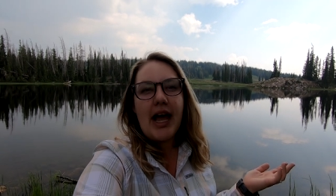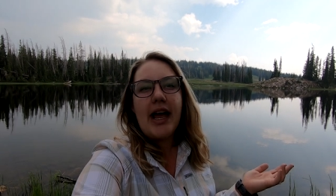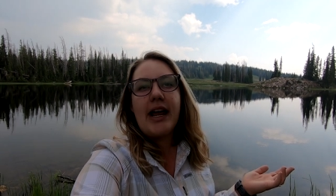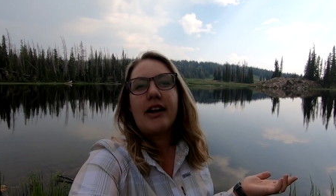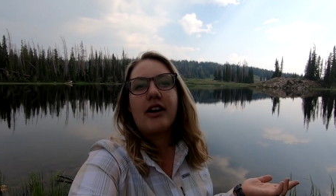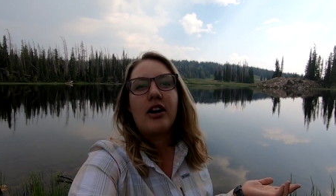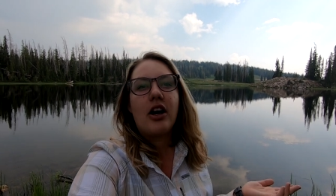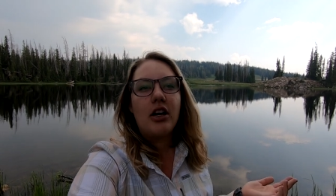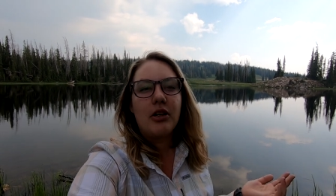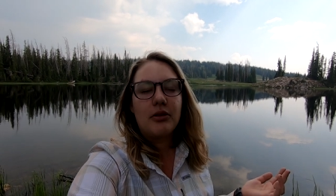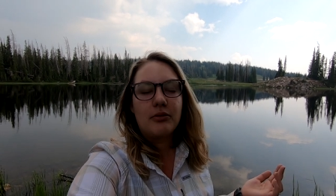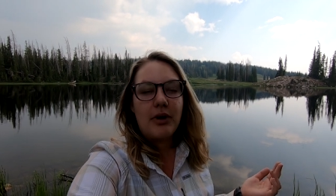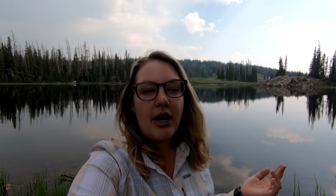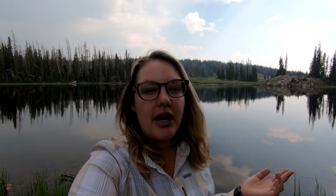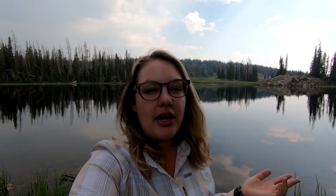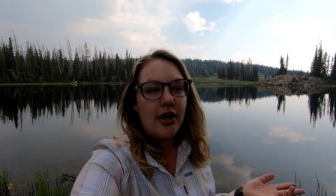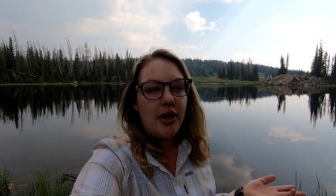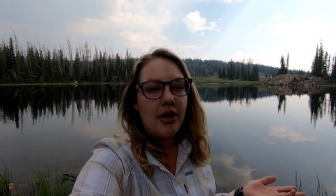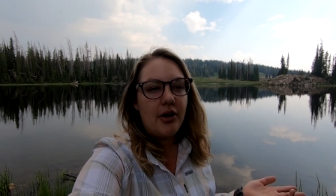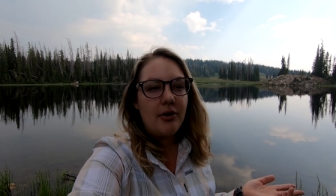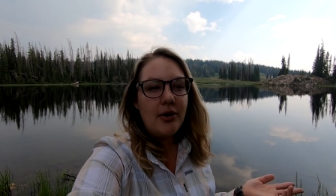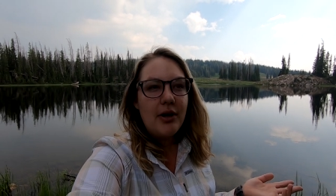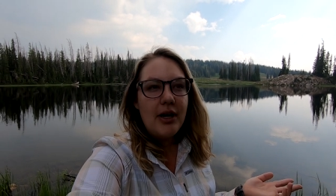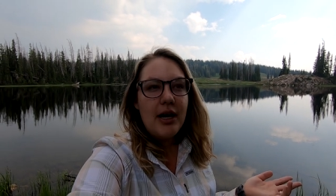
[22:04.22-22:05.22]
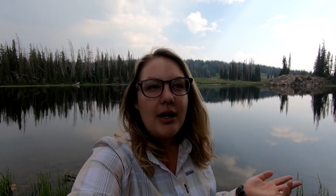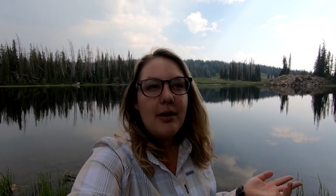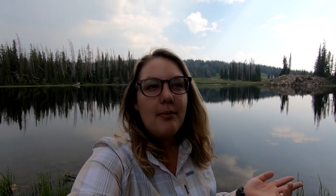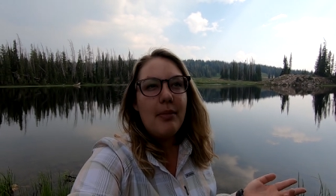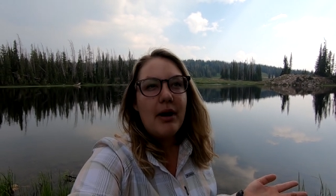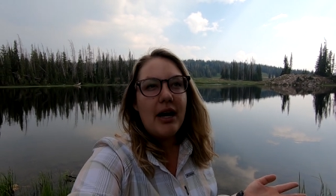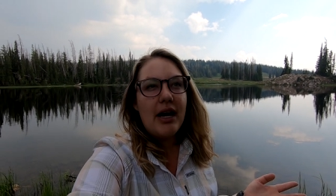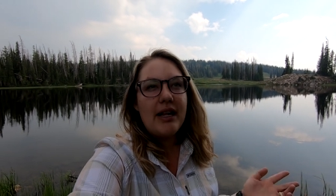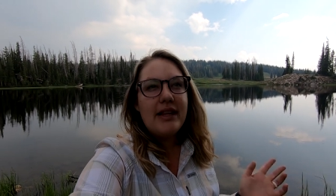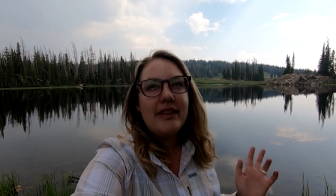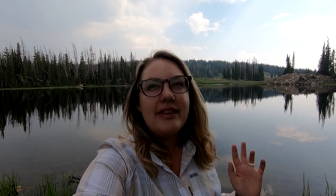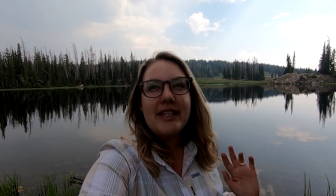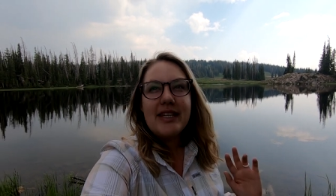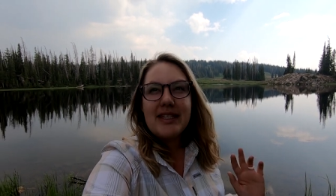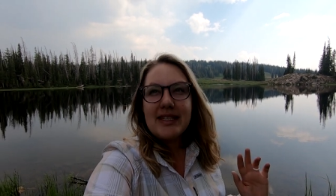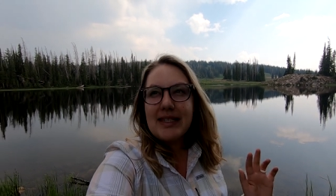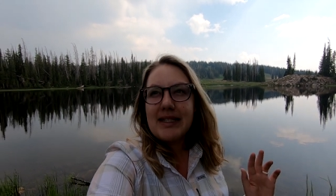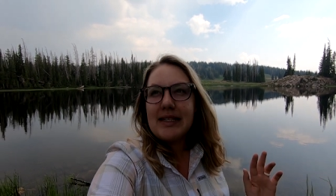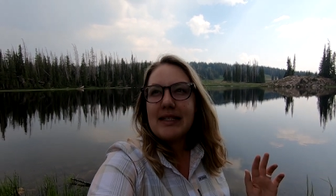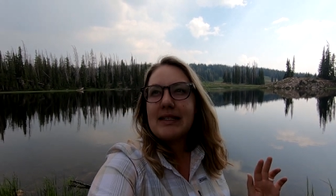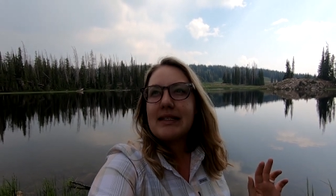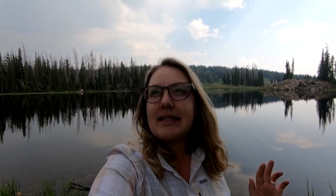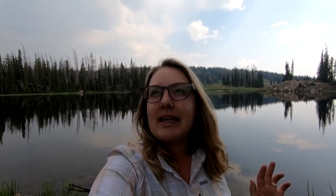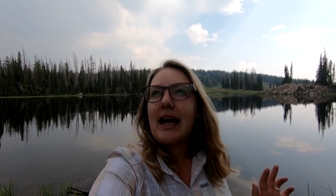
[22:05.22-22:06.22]
in Colorado, but this
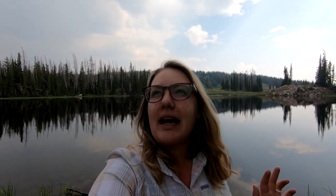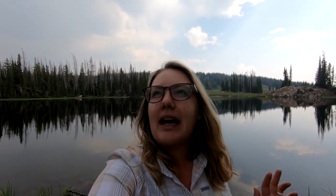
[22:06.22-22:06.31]
is,